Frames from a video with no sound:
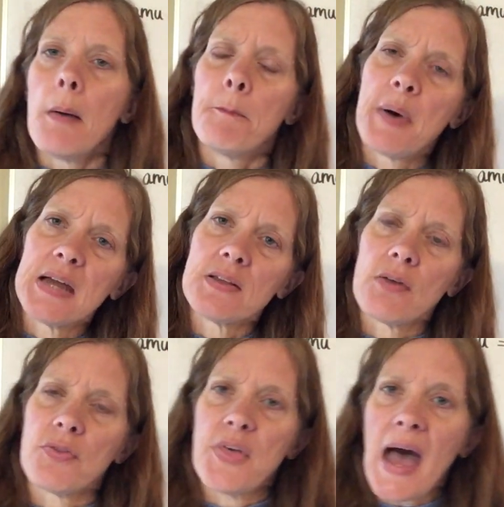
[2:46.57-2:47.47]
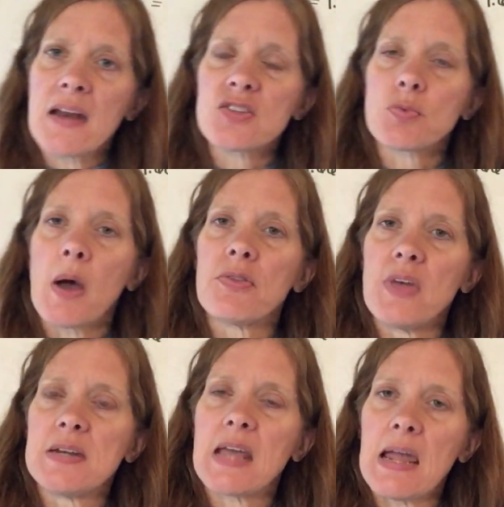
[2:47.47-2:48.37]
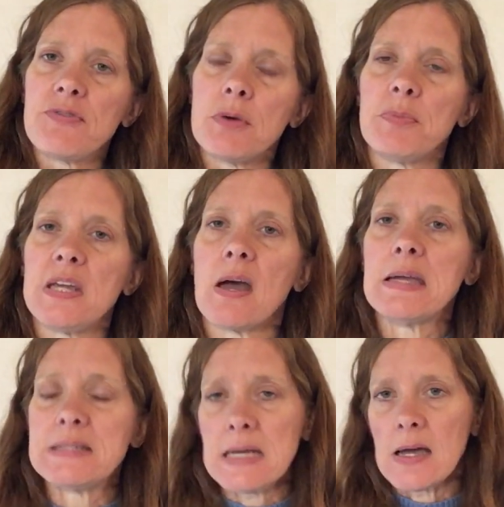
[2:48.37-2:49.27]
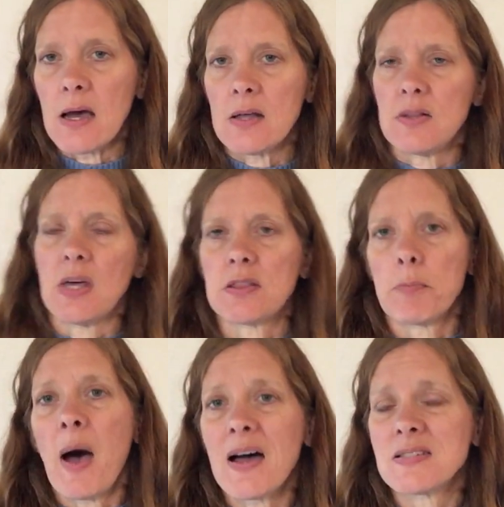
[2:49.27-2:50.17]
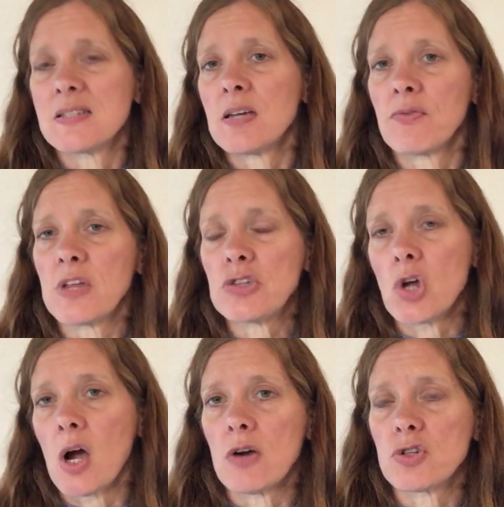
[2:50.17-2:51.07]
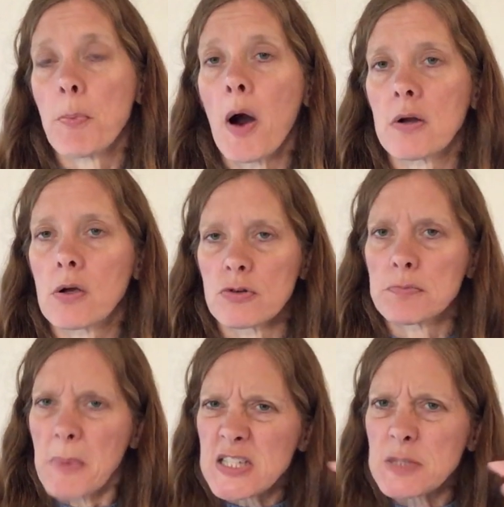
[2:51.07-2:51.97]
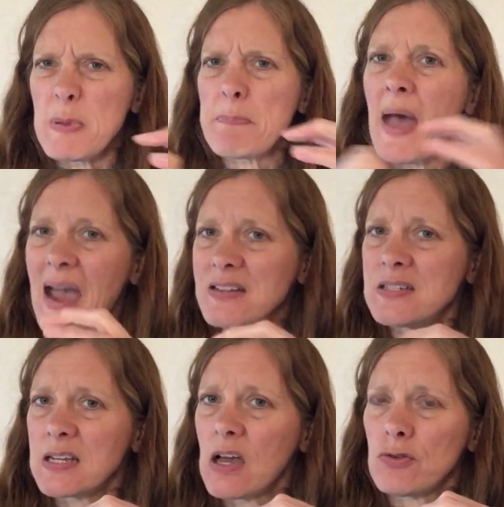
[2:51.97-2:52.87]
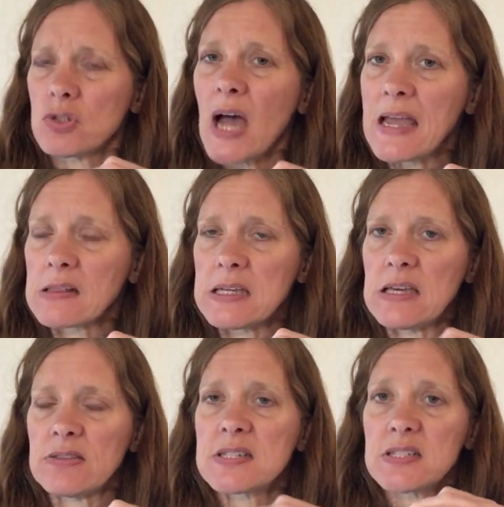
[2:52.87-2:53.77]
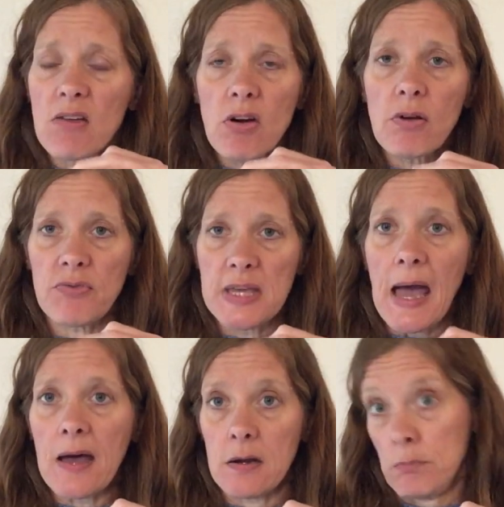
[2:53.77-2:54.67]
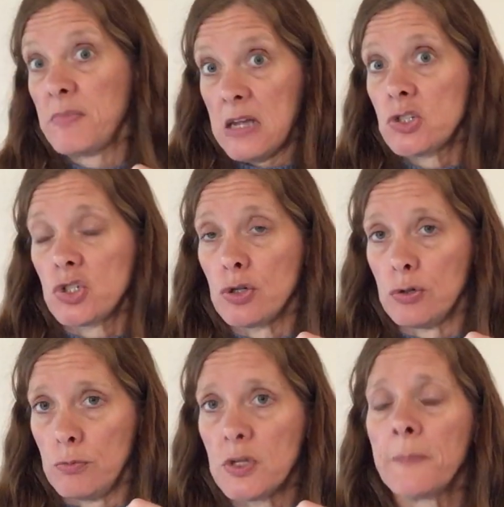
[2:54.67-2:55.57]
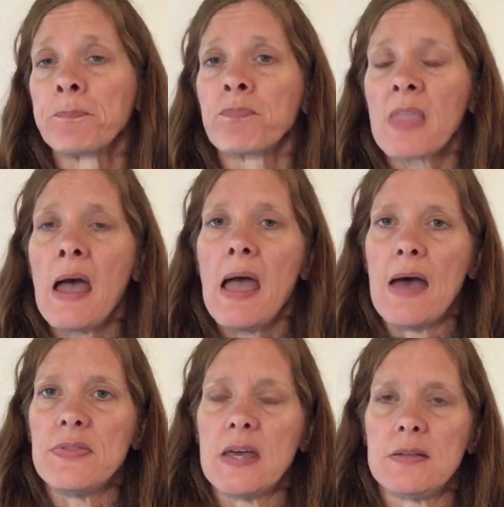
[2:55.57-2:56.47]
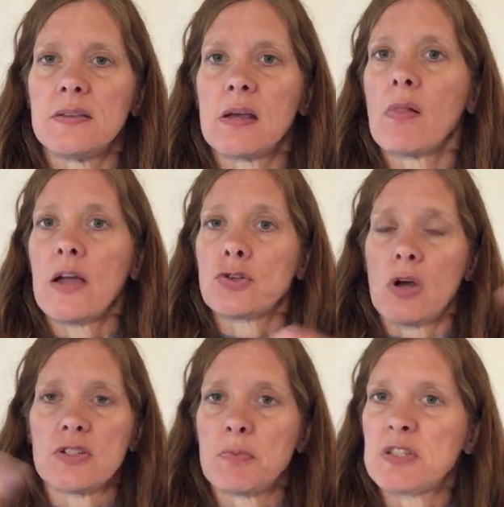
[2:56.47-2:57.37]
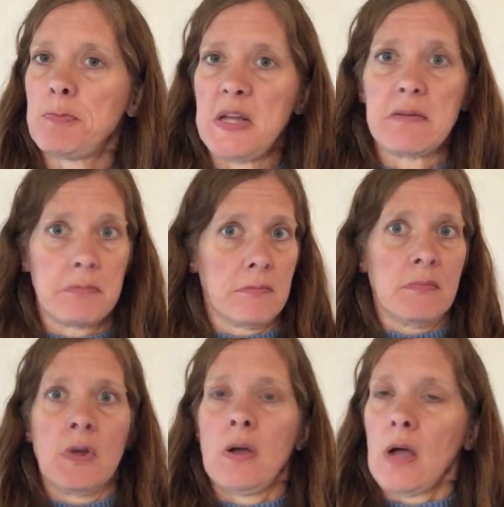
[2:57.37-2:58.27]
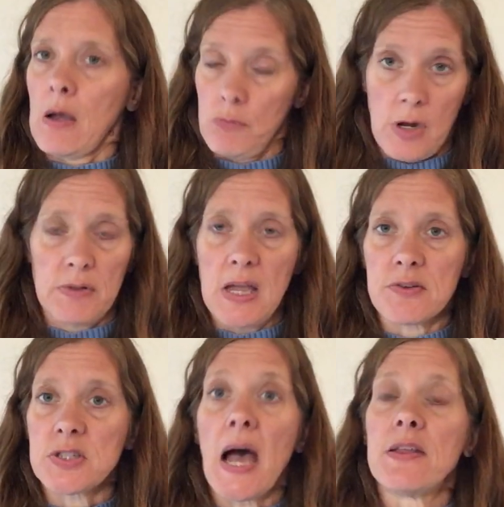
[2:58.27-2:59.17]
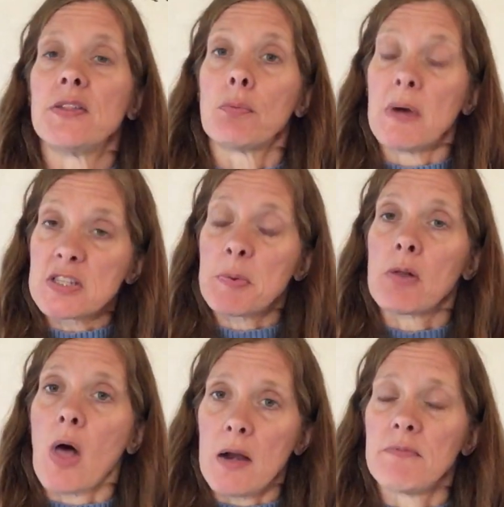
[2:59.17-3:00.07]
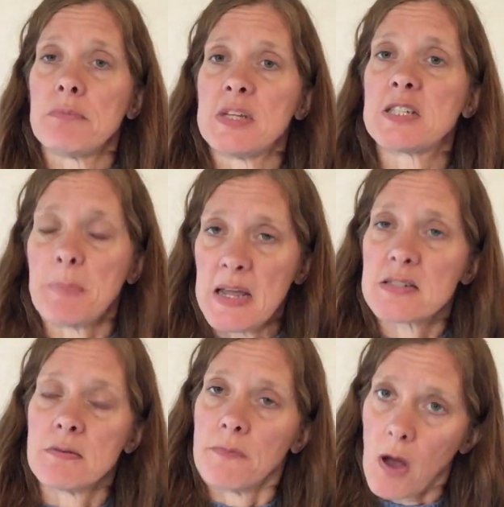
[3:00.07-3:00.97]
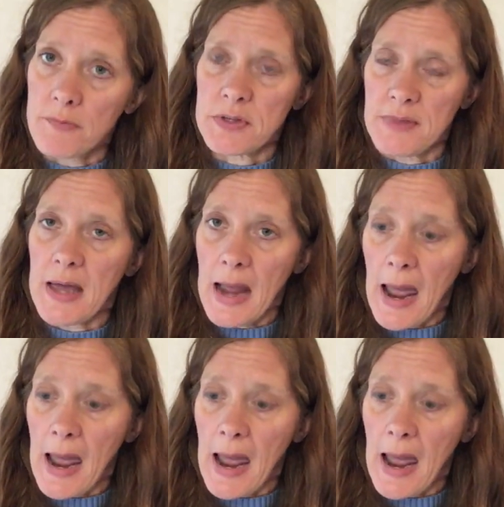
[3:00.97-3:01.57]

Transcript: But that is what then gave them the idea that the positively charged particles must be packed together tightly in the center of the atom, they assumed, and then the electrons must be around the outside, and there must be a lot of empty space involved in that